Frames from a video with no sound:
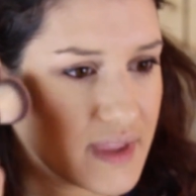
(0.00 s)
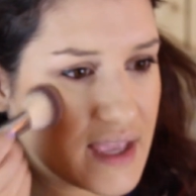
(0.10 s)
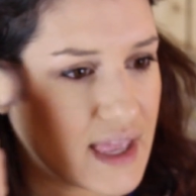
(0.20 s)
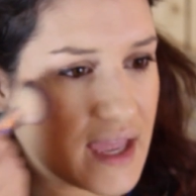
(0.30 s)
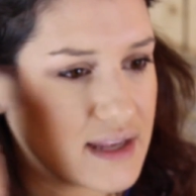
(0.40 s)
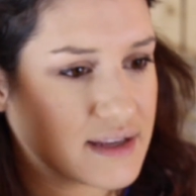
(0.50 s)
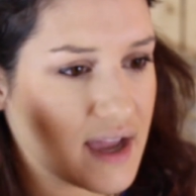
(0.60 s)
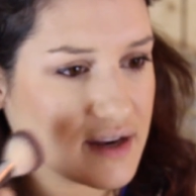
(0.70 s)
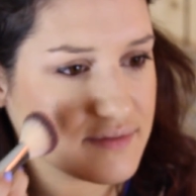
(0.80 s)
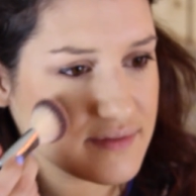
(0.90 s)
Again,
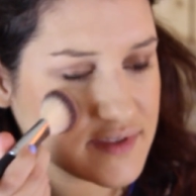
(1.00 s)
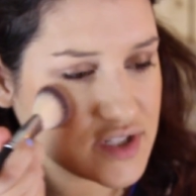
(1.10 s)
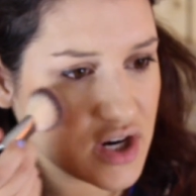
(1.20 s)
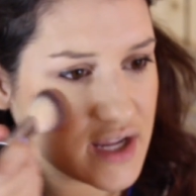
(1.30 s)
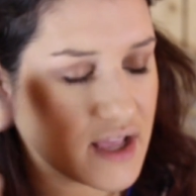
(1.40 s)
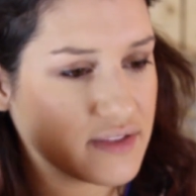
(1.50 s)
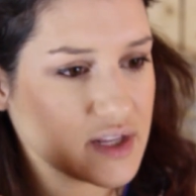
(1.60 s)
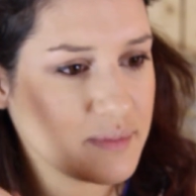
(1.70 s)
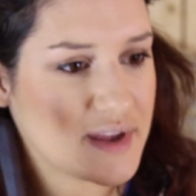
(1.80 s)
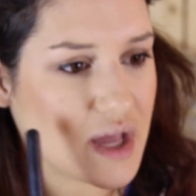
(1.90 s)
kind of starting a
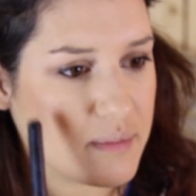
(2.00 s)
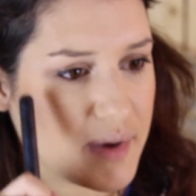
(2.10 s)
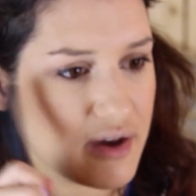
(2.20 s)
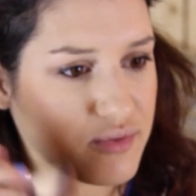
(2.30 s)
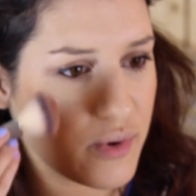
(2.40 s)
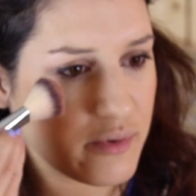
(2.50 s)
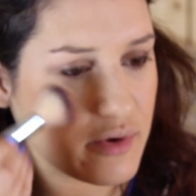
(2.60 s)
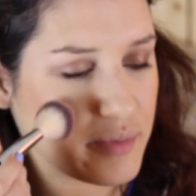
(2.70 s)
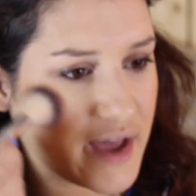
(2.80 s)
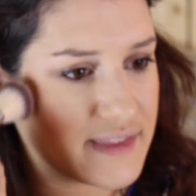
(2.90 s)
little bit above where we
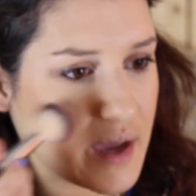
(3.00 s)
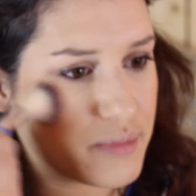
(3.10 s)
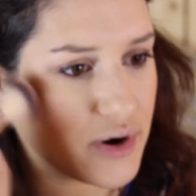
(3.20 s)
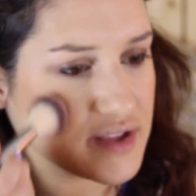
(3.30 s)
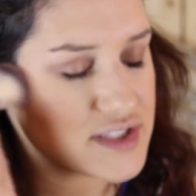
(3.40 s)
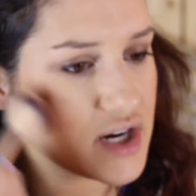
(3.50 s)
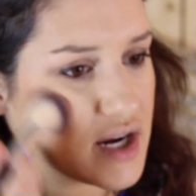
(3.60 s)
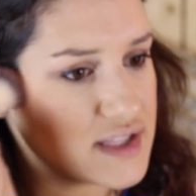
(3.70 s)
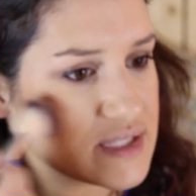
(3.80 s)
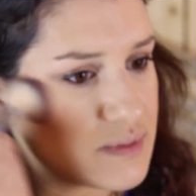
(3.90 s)
applied that
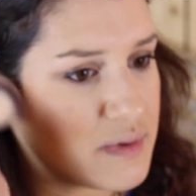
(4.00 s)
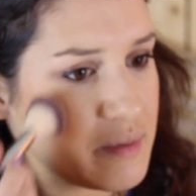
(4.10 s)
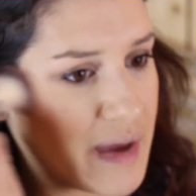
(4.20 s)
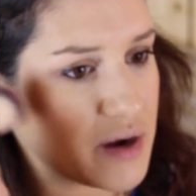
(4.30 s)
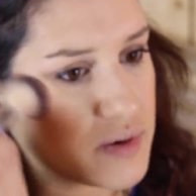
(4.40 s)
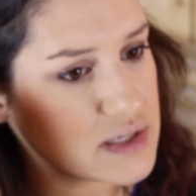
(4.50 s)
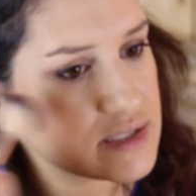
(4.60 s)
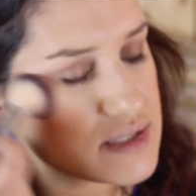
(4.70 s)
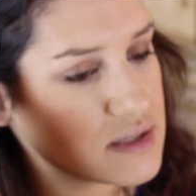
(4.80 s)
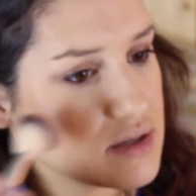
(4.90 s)
bronzer and sweeping
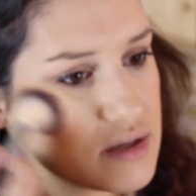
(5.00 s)
backwards.